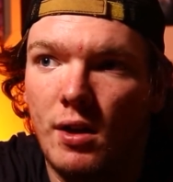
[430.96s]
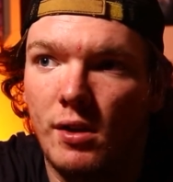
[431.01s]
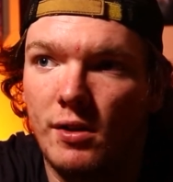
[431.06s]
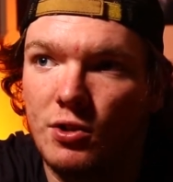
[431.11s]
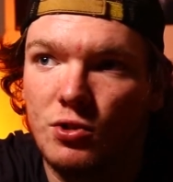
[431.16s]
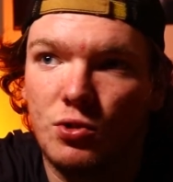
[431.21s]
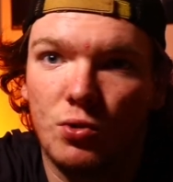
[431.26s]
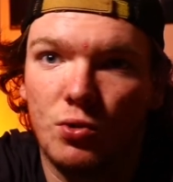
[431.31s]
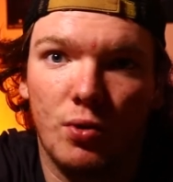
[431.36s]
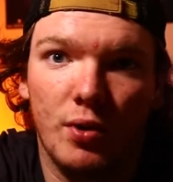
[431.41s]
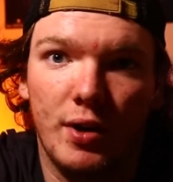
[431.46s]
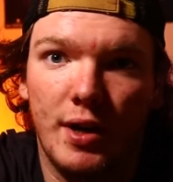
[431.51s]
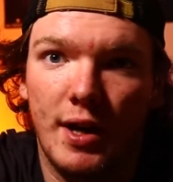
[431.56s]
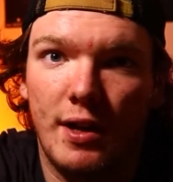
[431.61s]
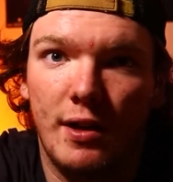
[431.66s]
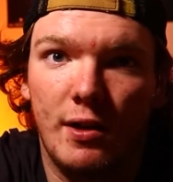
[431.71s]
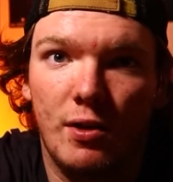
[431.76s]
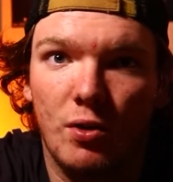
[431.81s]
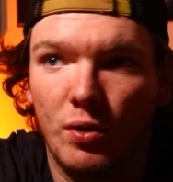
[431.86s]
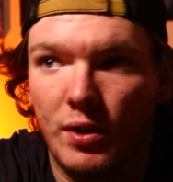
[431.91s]

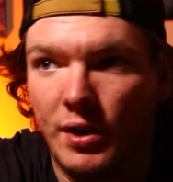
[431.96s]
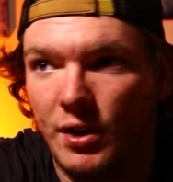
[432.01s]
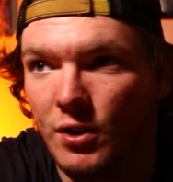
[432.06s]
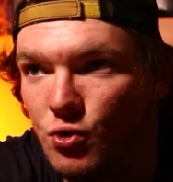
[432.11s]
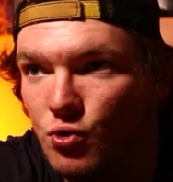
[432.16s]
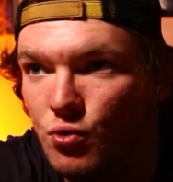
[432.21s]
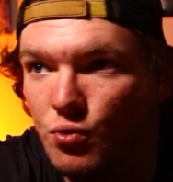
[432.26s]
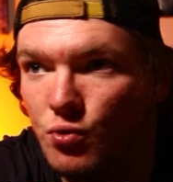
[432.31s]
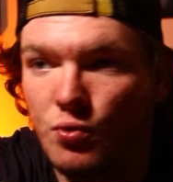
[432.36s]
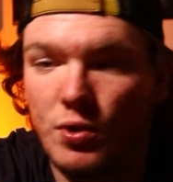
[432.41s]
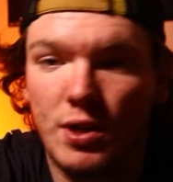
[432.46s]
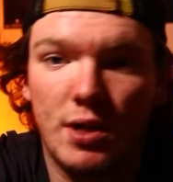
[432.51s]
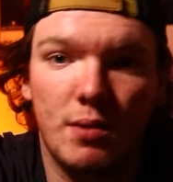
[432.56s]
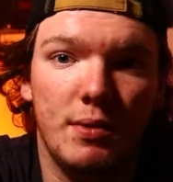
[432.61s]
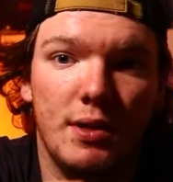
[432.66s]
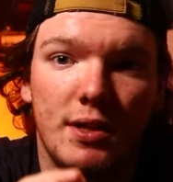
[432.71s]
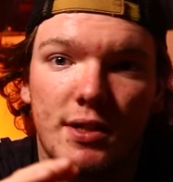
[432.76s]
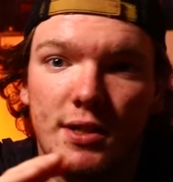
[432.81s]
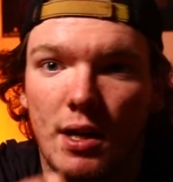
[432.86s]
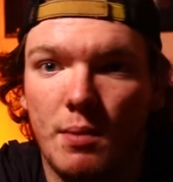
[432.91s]
disoriented or like a
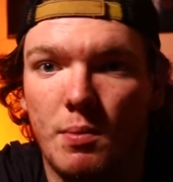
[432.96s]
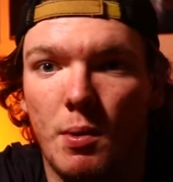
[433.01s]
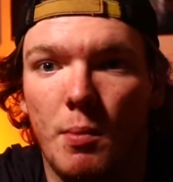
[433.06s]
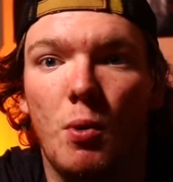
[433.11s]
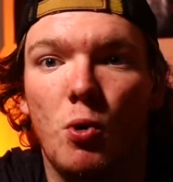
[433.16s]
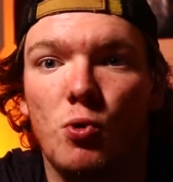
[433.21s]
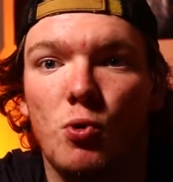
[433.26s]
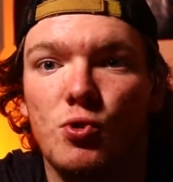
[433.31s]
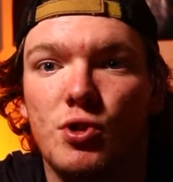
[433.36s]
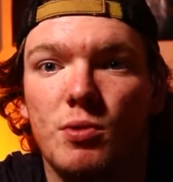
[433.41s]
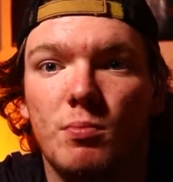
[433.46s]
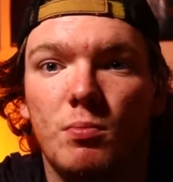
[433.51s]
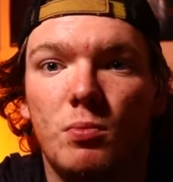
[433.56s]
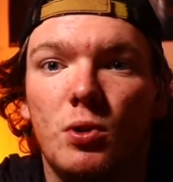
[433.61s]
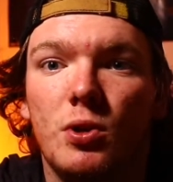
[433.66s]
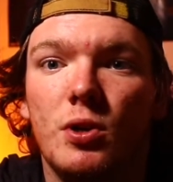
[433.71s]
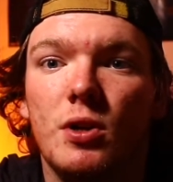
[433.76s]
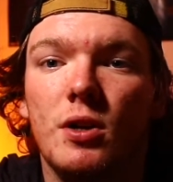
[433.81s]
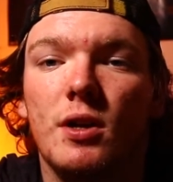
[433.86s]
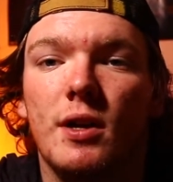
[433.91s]
dreamy type of motion
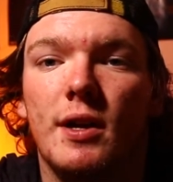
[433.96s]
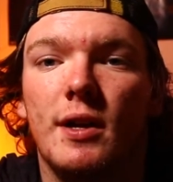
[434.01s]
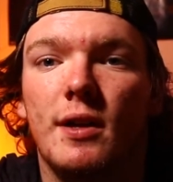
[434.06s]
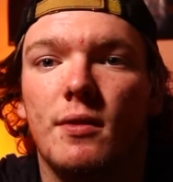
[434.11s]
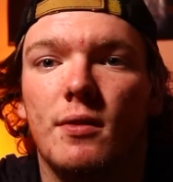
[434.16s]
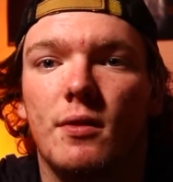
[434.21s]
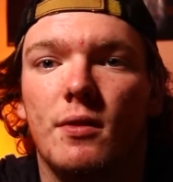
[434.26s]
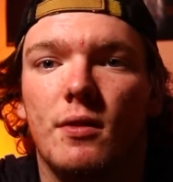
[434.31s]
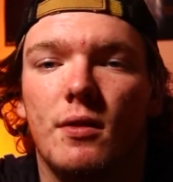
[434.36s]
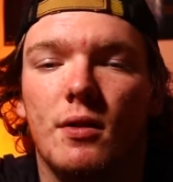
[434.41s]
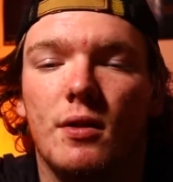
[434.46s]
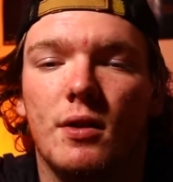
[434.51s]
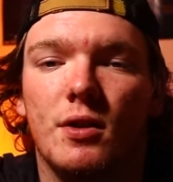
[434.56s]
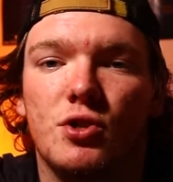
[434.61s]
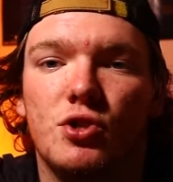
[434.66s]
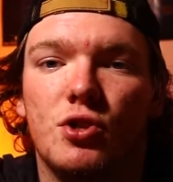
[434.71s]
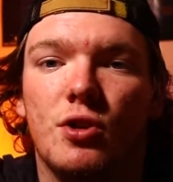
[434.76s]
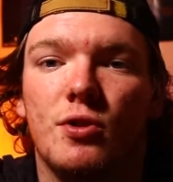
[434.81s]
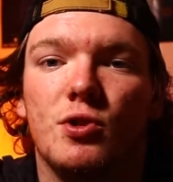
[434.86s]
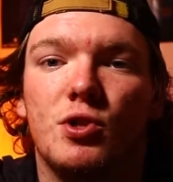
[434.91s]
blur, the
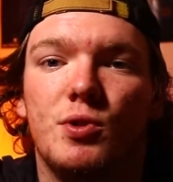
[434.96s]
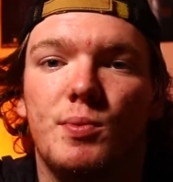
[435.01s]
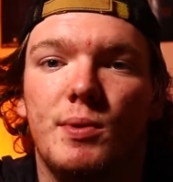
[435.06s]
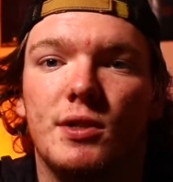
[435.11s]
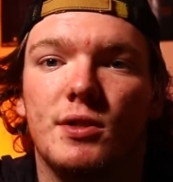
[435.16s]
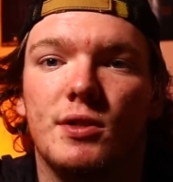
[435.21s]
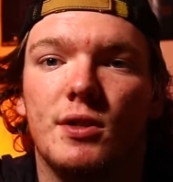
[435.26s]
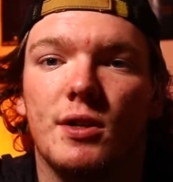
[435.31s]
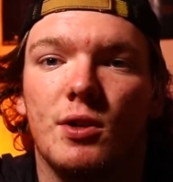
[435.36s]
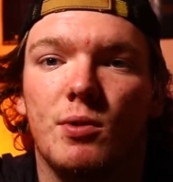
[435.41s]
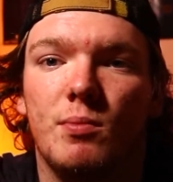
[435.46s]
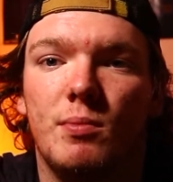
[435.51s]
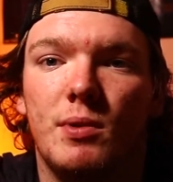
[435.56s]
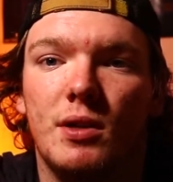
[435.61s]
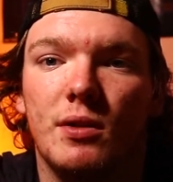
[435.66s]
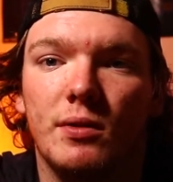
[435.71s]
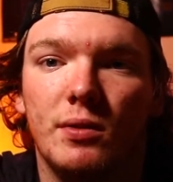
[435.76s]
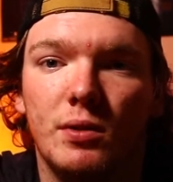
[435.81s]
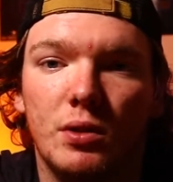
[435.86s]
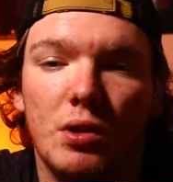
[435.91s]
shutter speed is going to
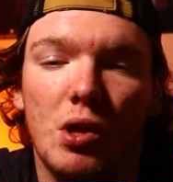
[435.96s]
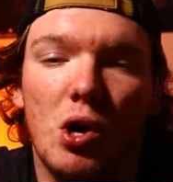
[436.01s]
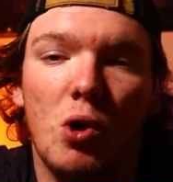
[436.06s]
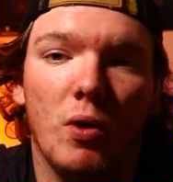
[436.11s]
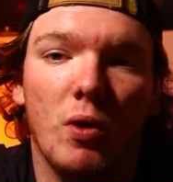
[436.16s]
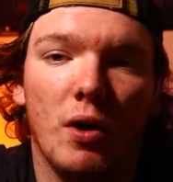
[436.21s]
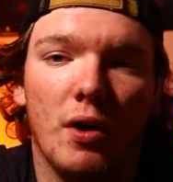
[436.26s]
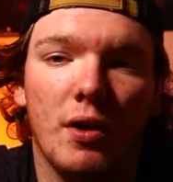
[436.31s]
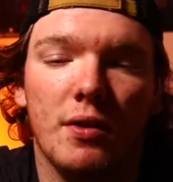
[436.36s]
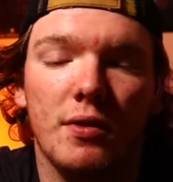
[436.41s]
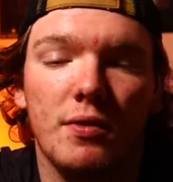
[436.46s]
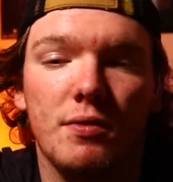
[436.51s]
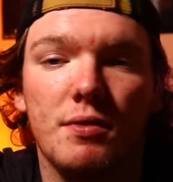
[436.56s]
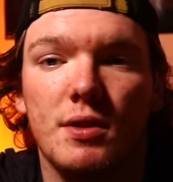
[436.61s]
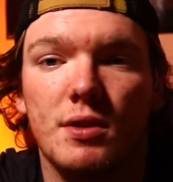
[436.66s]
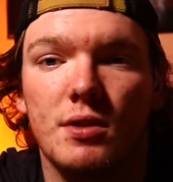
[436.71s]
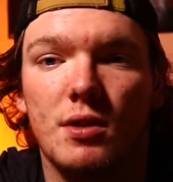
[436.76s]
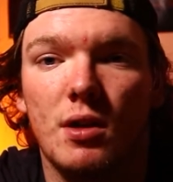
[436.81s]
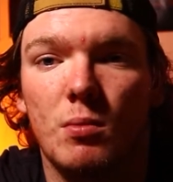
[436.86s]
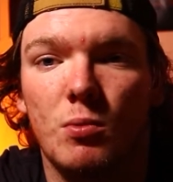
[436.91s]
be lower
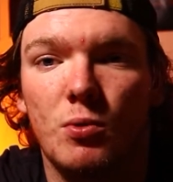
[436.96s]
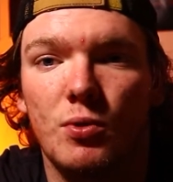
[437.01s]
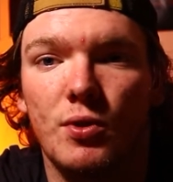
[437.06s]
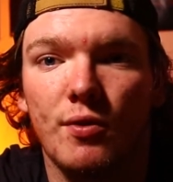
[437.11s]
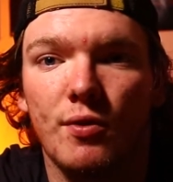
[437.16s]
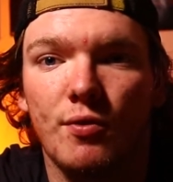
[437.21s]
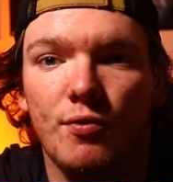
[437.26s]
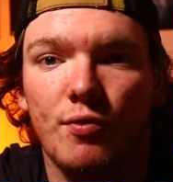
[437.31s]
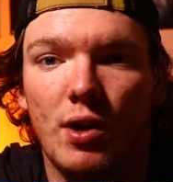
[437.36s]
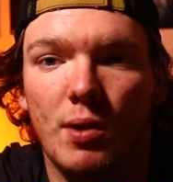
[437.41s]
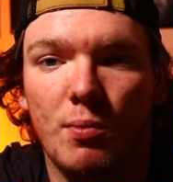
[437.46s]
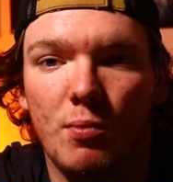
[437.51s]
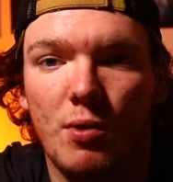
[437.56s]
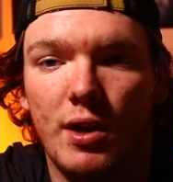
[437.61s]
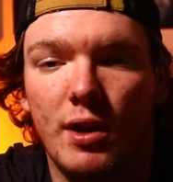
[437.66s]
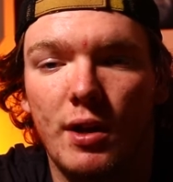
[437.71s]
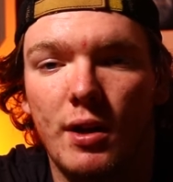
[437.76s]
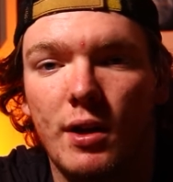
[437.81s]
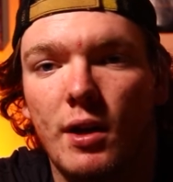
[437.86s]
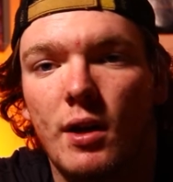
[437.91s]
than double your frame
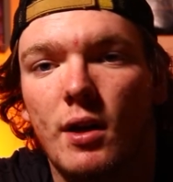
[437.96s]
rate.